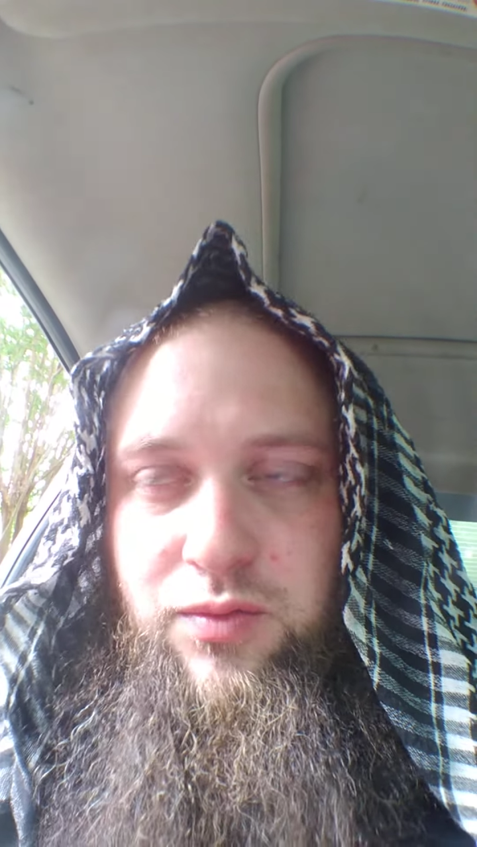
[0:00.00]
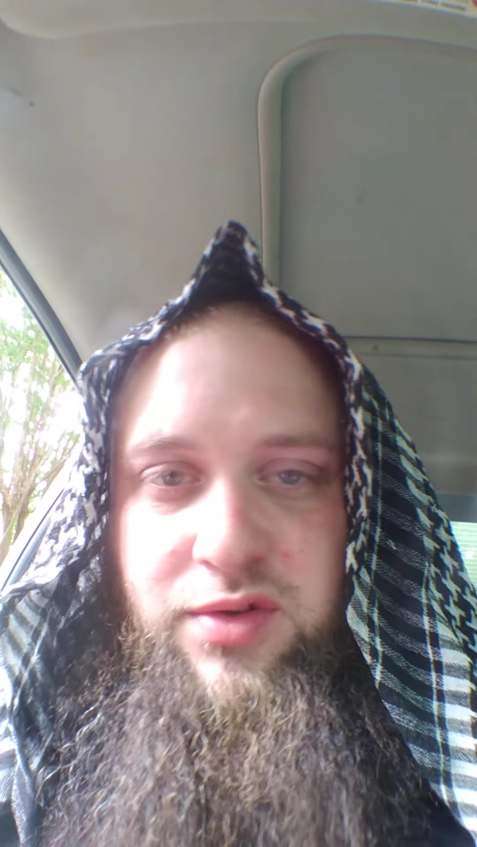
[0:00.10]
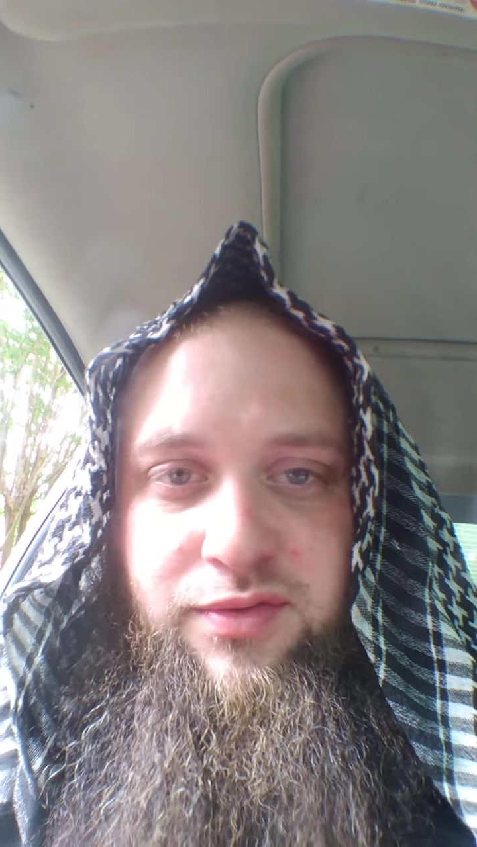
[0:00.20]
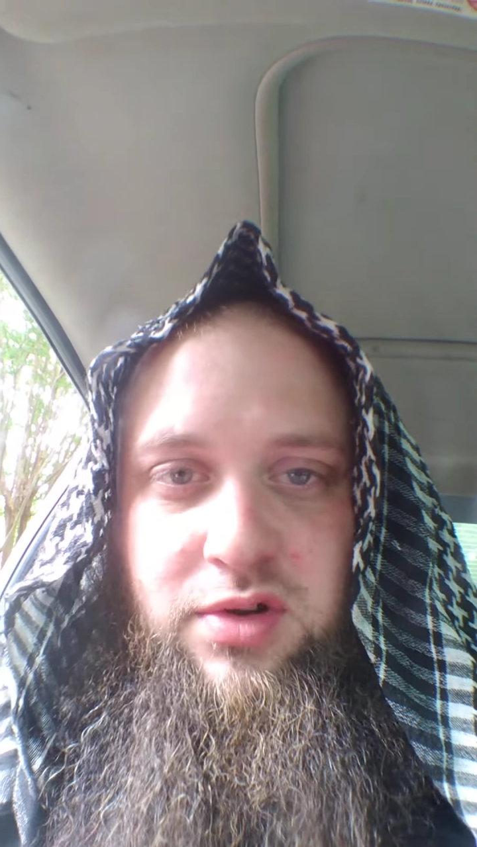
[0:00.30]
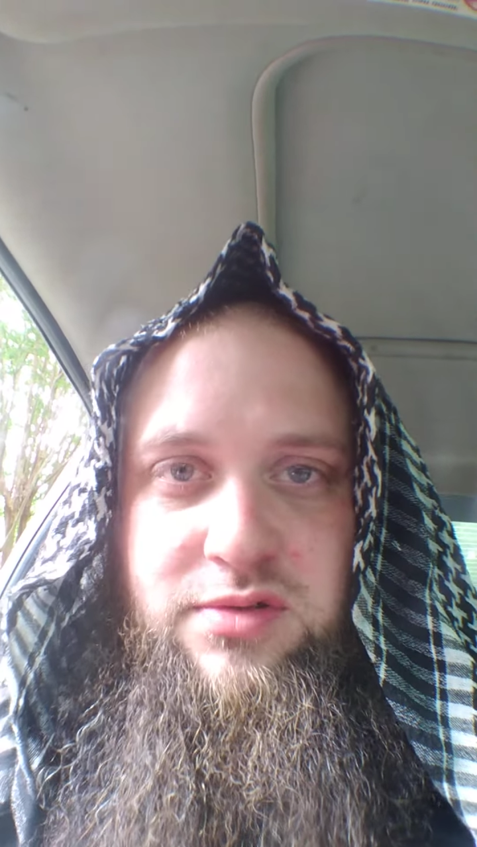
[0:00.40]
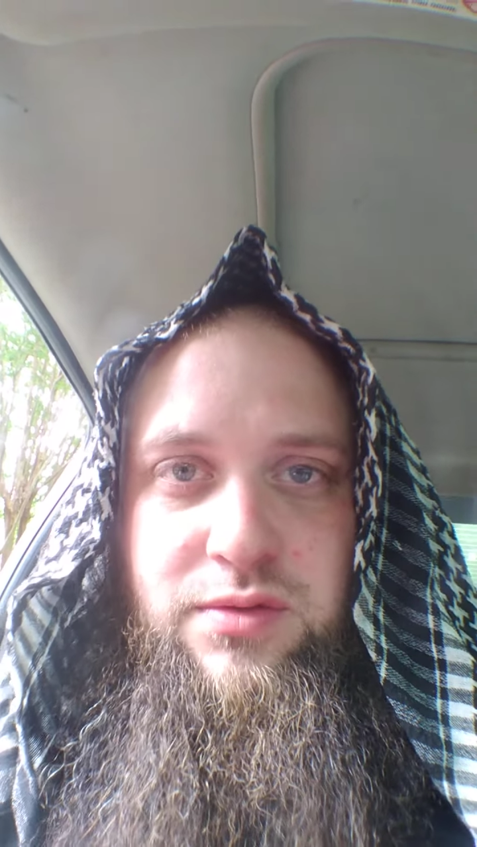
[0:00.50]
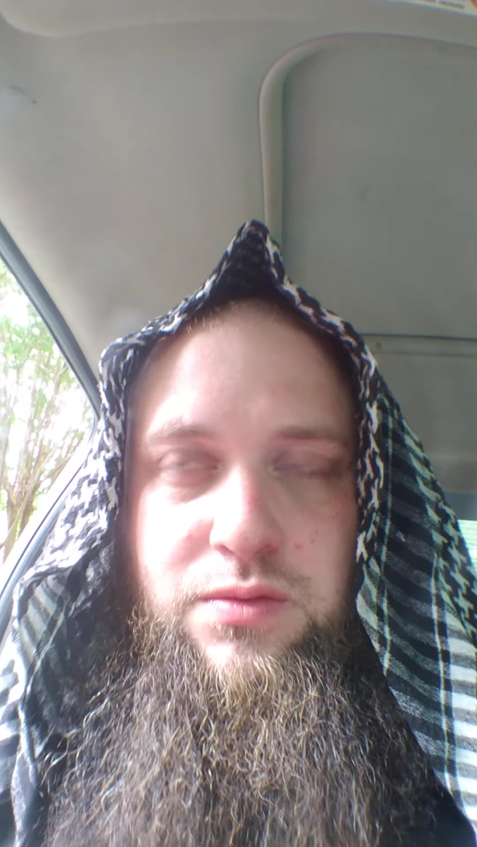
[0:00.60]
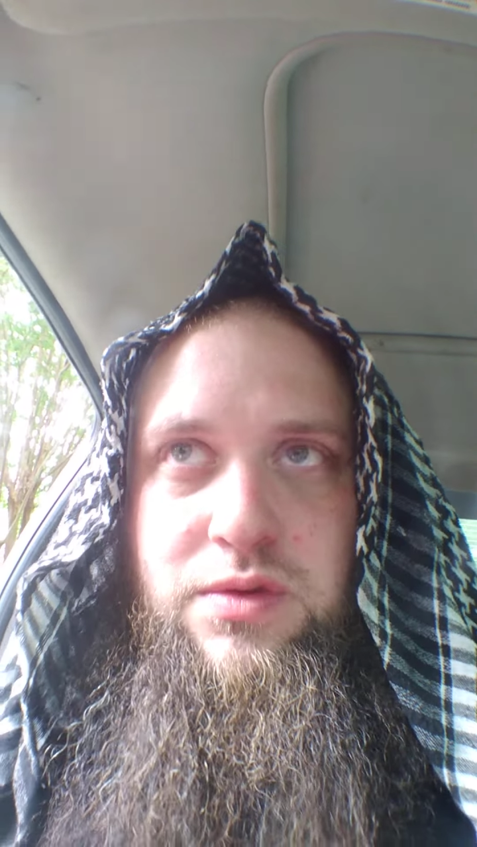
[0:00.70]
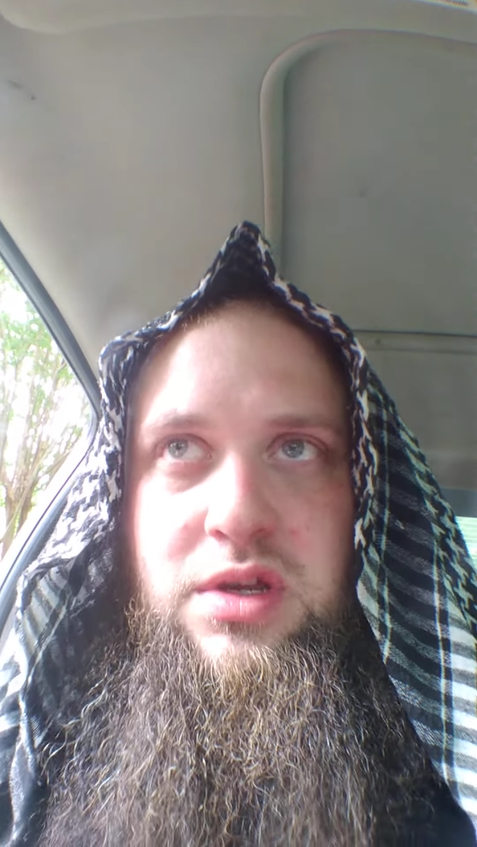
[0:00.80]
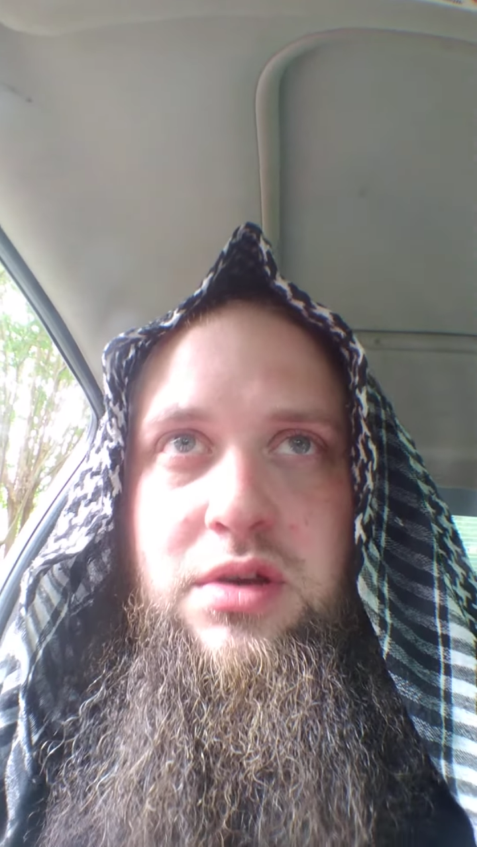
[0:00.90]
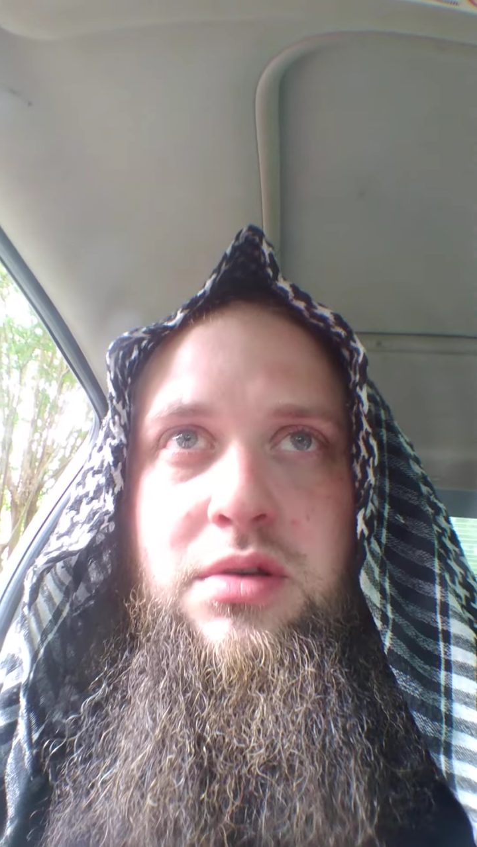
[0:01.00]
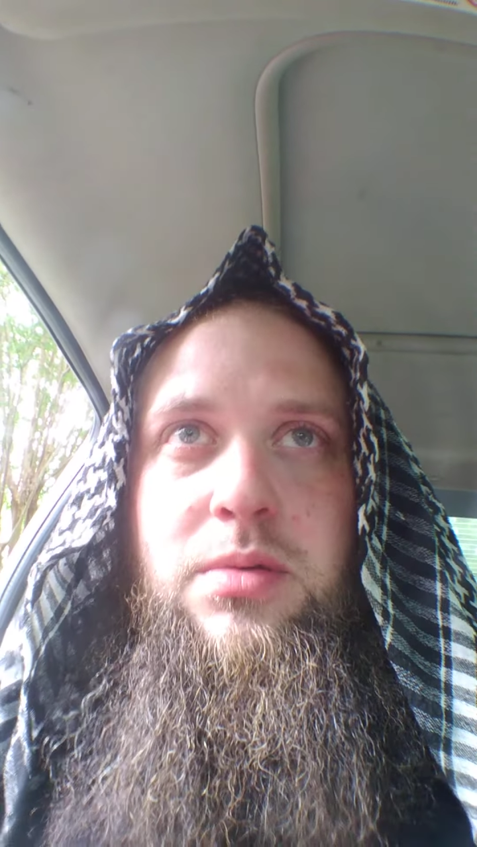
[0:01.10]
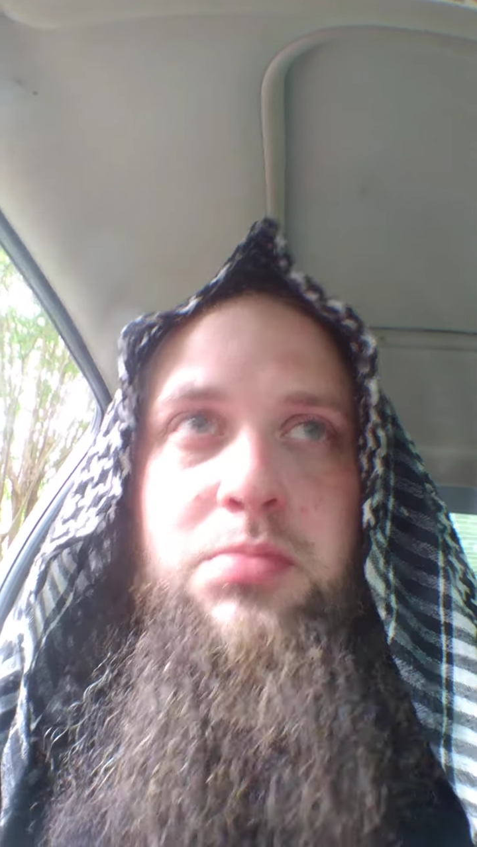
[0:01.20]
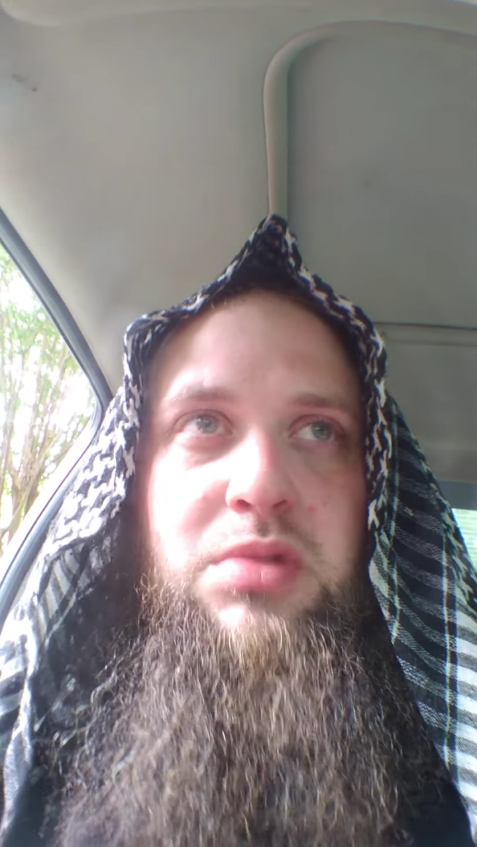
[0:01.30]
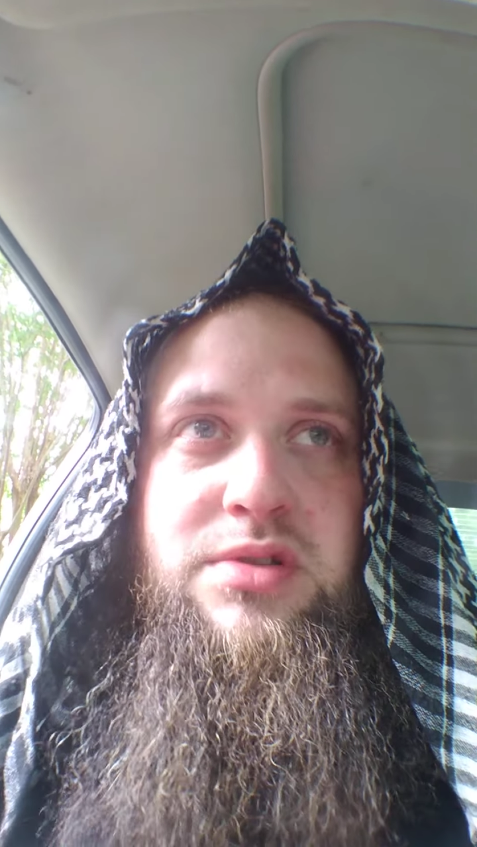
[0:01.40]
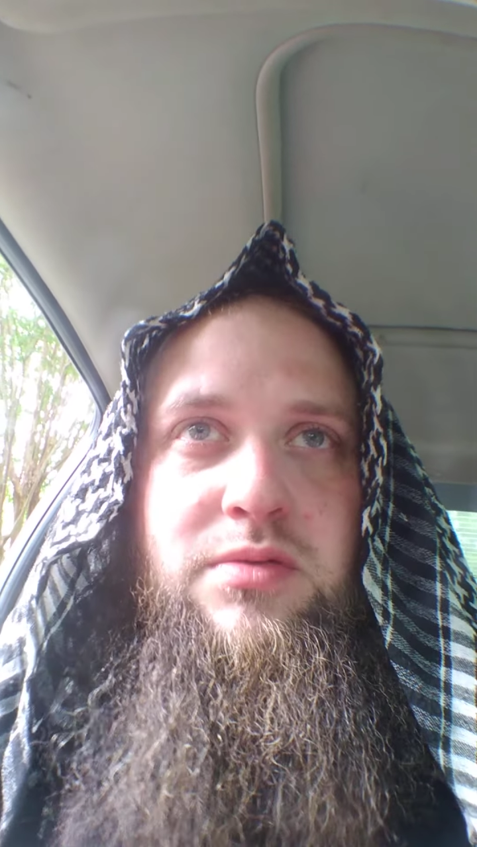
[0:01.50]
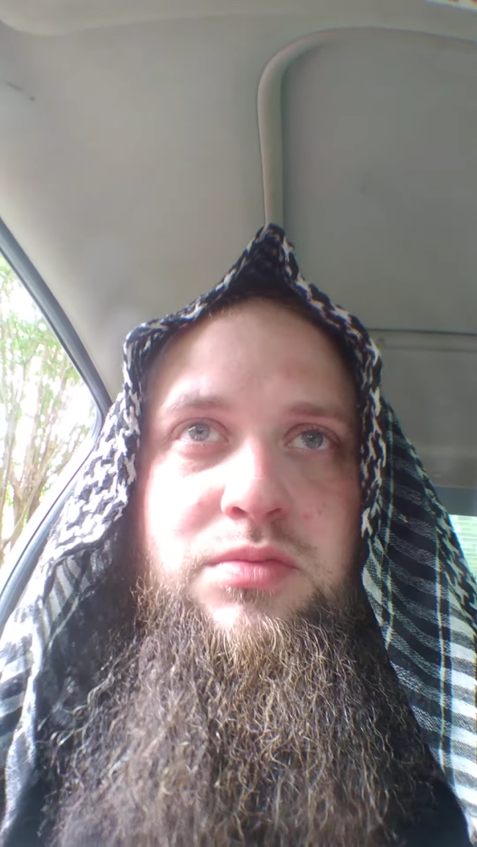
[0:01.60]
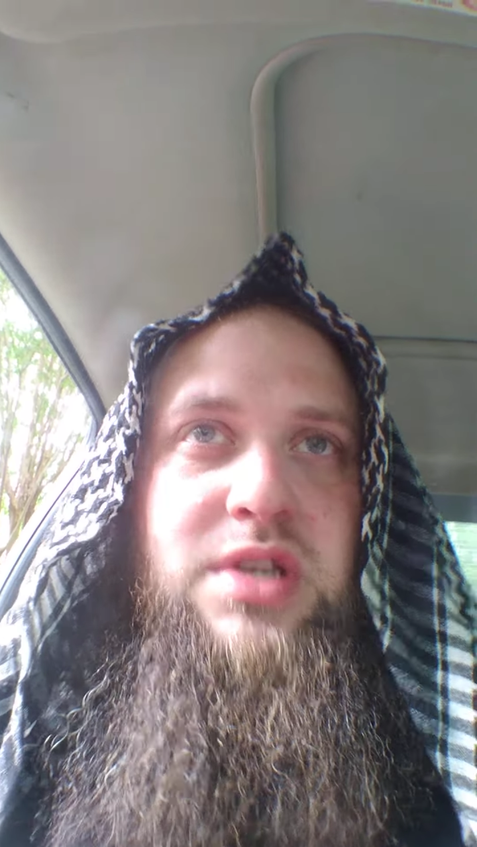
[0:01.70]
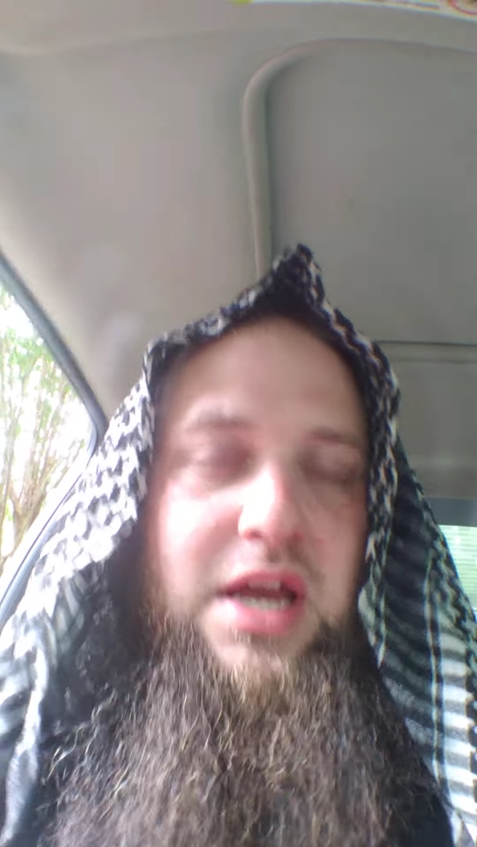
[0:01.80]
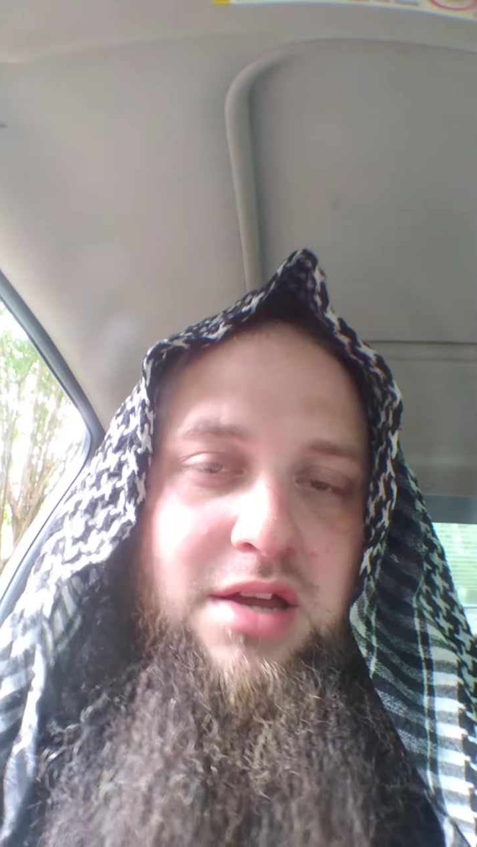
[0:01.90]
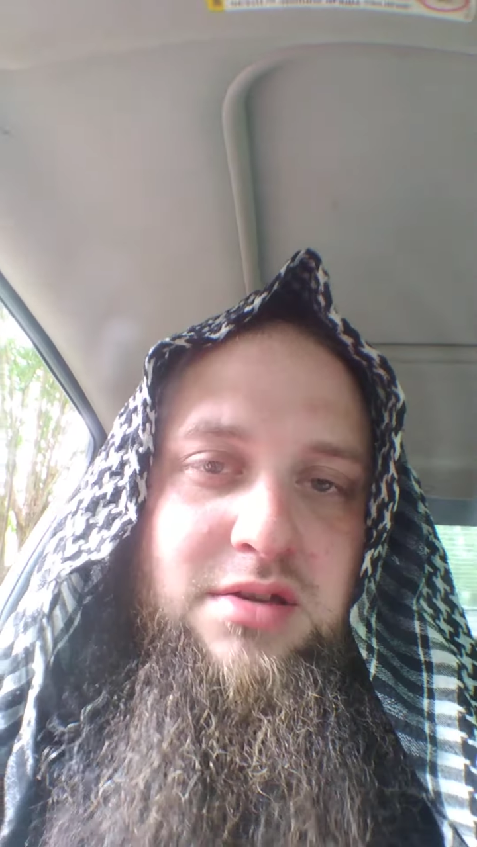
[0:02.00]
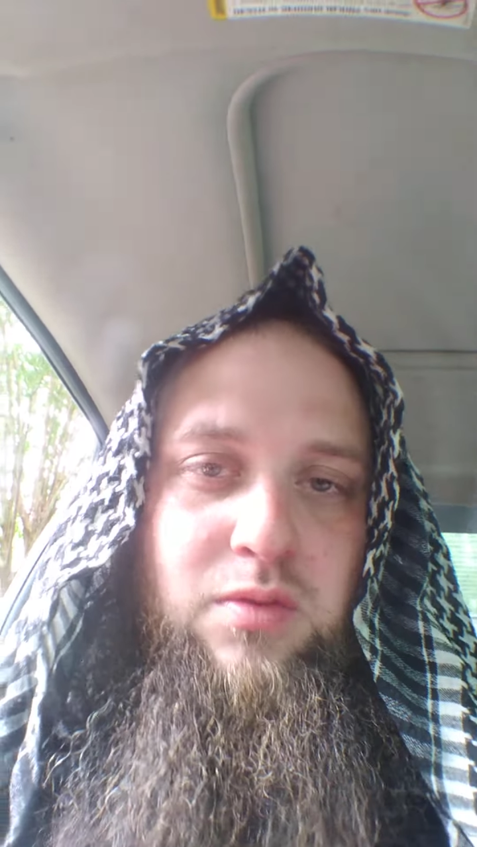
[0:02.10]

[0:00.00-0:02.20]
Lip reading: refer to the Muslims as